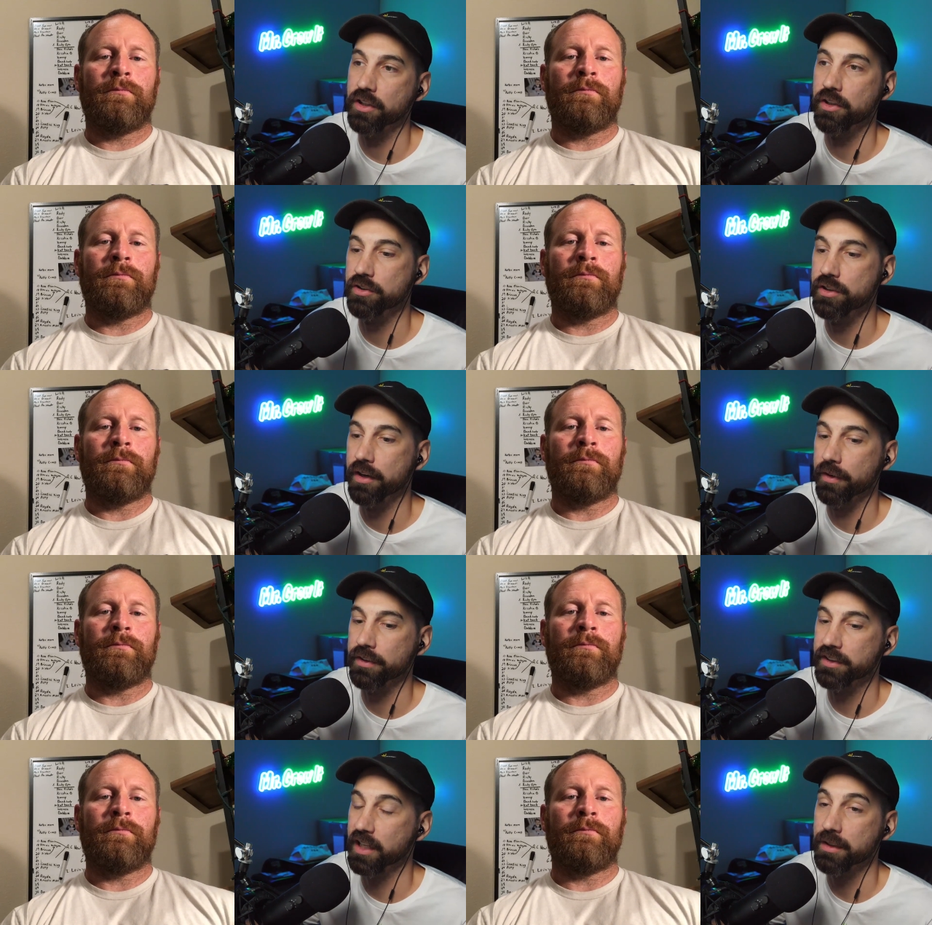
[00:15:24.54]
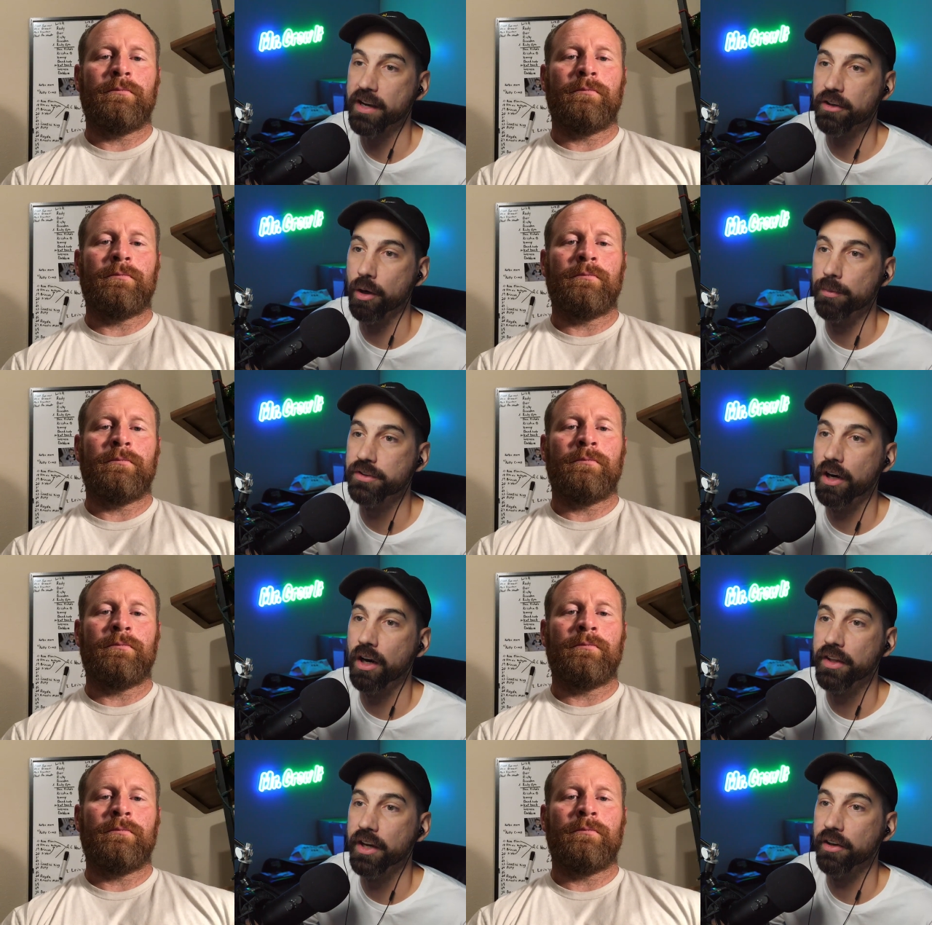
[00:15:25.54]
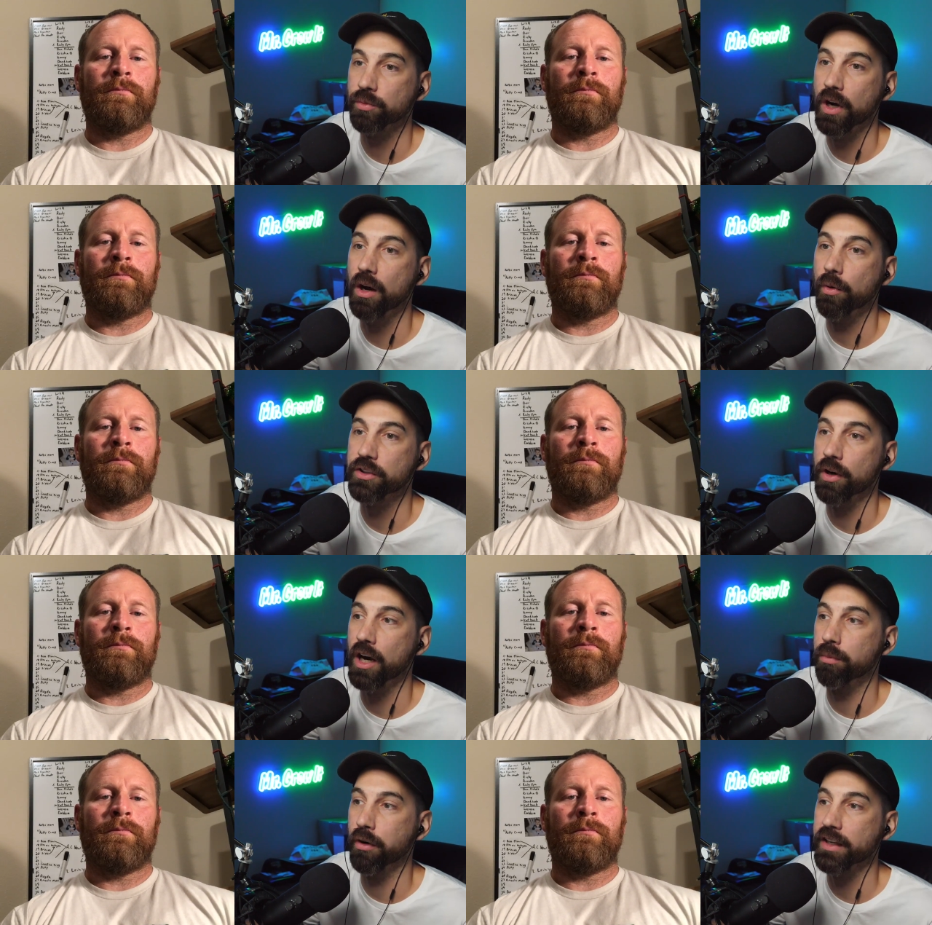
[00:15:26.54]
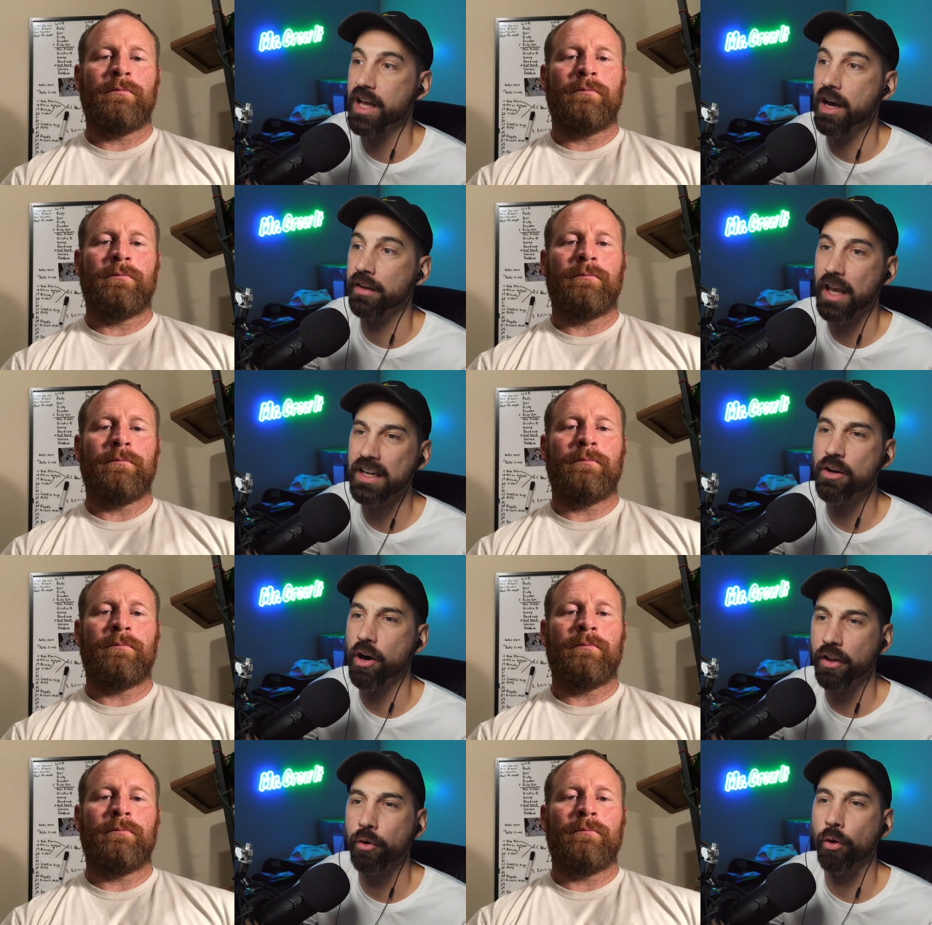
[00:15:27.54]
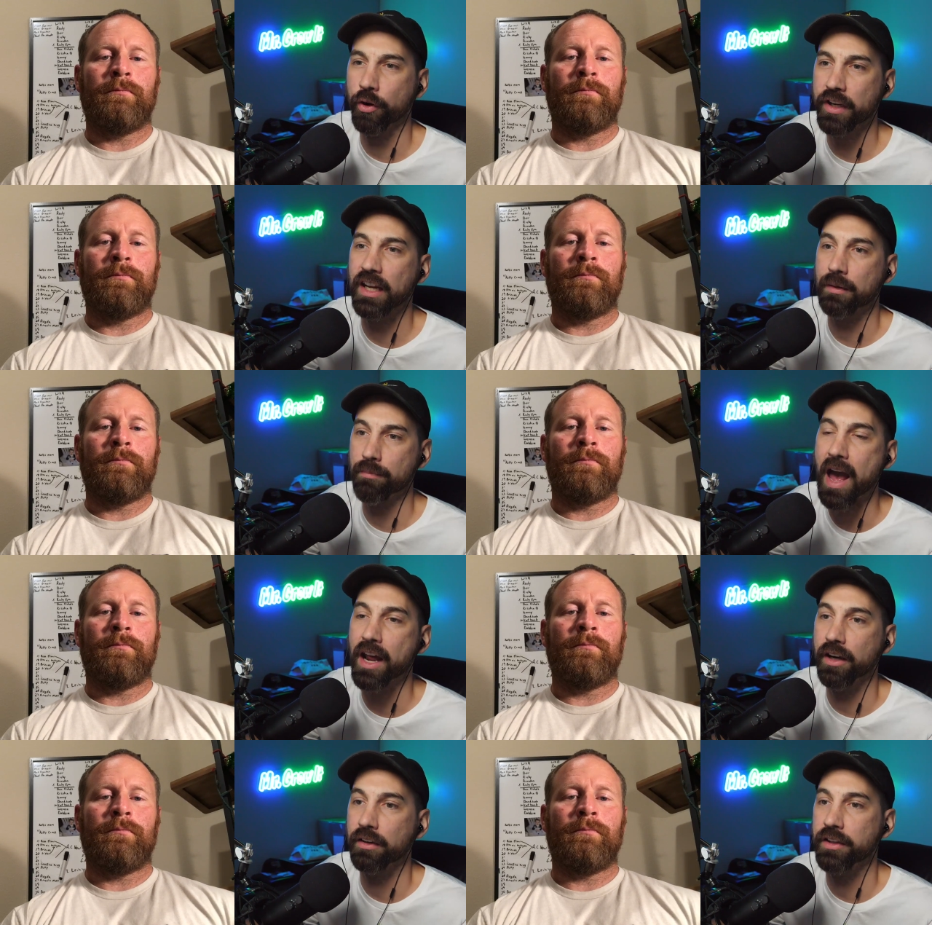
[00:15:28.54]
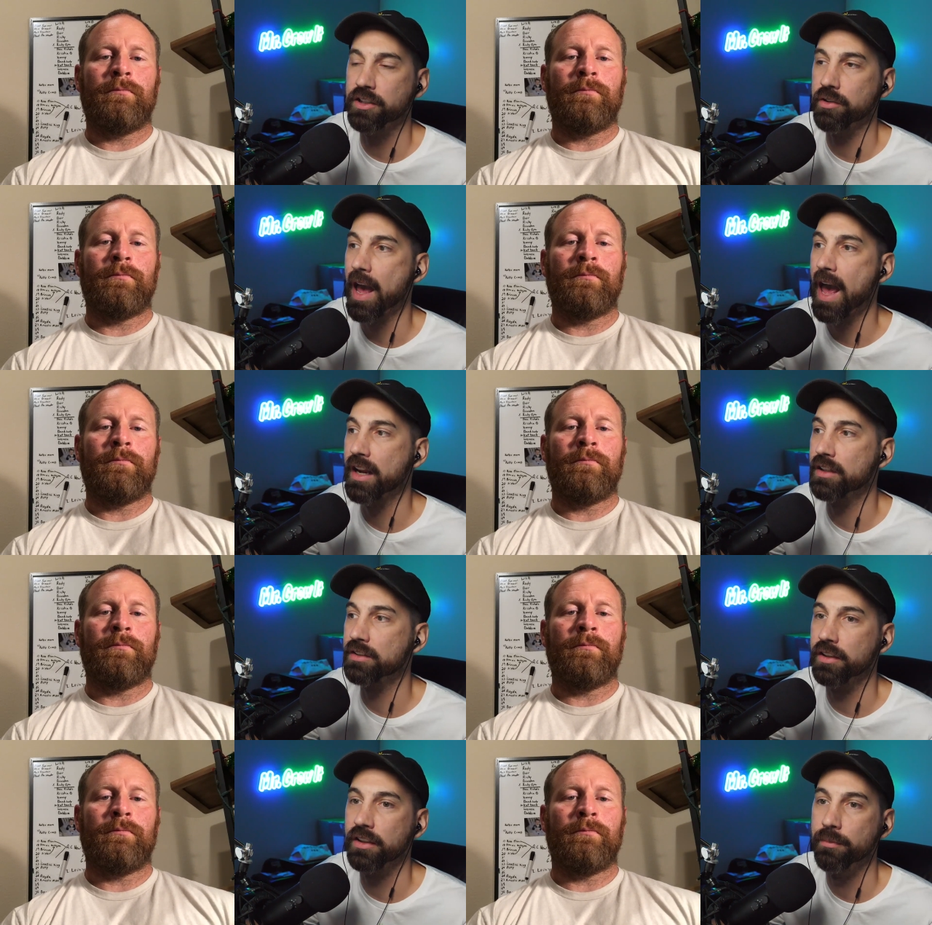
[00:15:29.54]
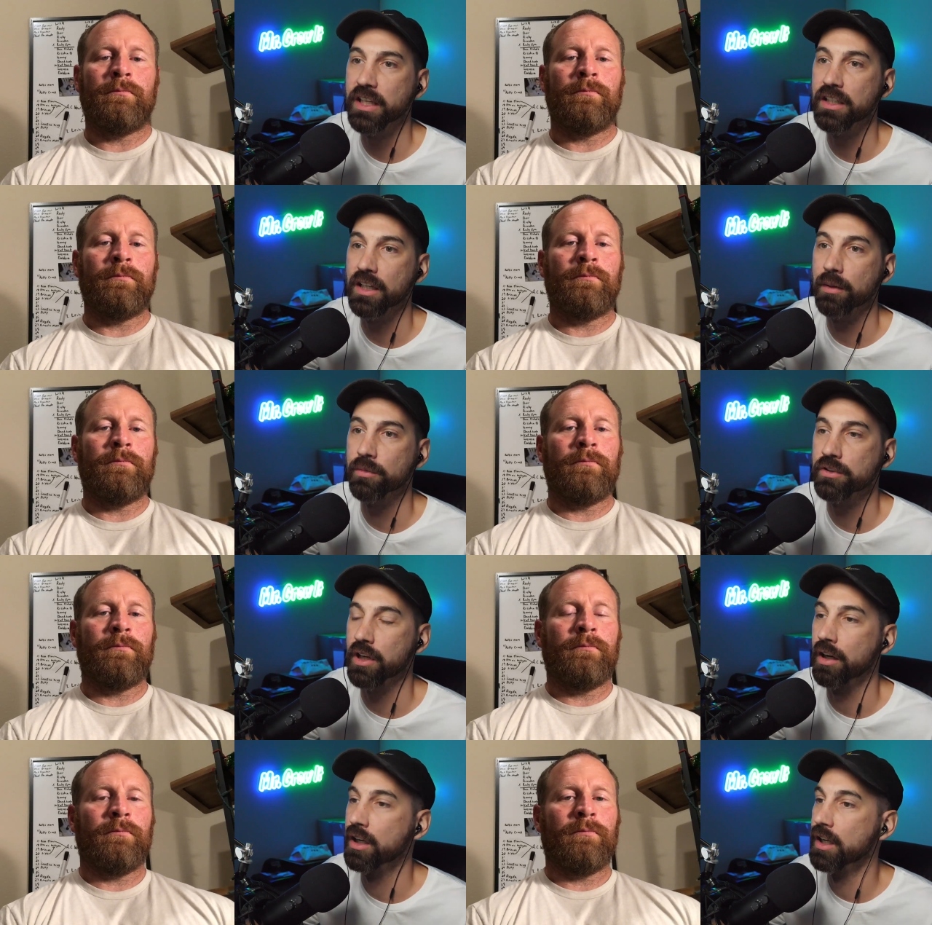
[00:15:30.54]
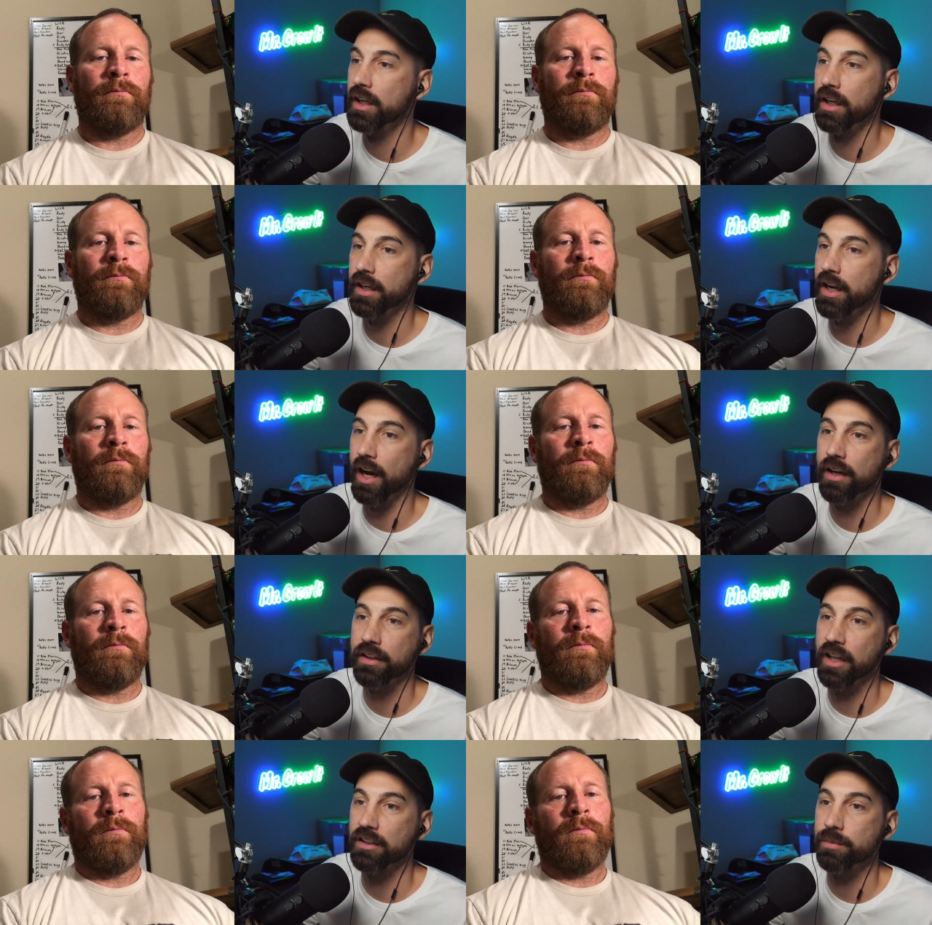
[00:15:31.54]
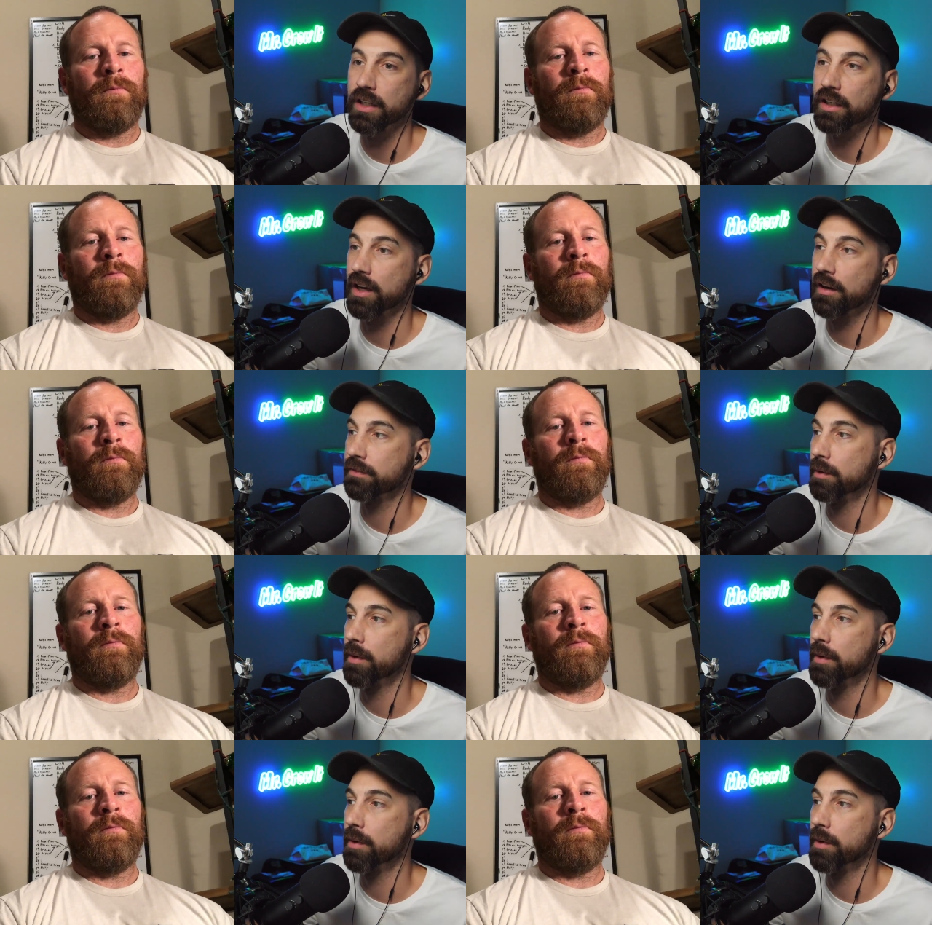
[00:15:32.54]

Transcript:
Speaker 1: a huge difference. It's got the microbes on there as well, which will help break down any other organic matter that you add into the medium. So yeah, can't speak enough